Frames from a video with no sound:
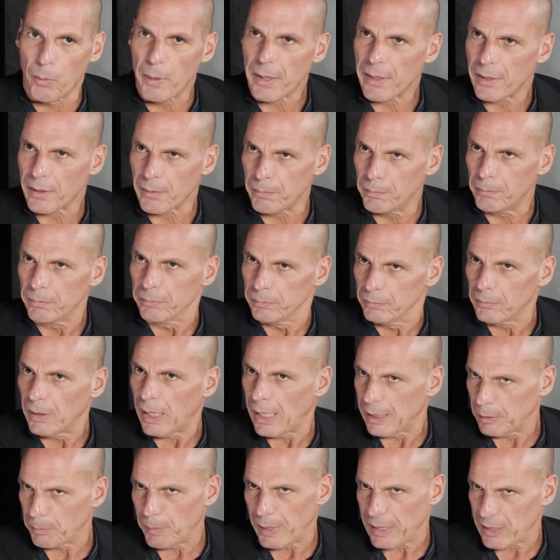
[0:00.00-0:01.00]
whether
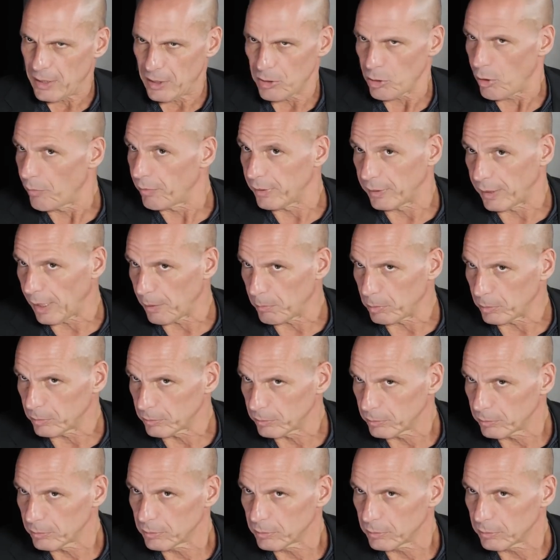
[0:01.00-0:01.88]
hard Brexit is off the table